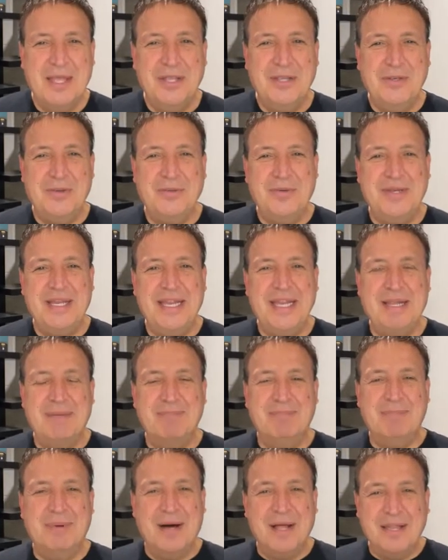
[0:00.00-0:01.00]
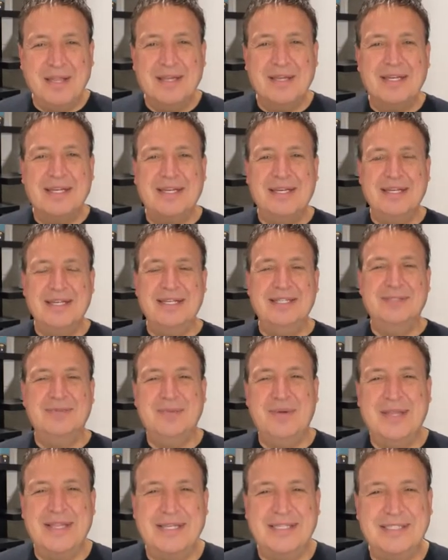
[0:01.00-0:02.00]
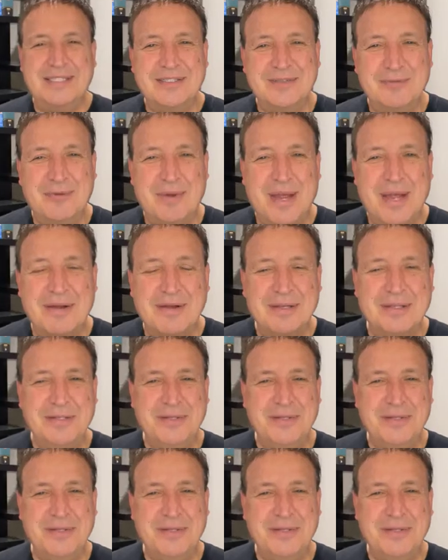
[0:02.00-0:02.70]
Unique Bullock is with us as well.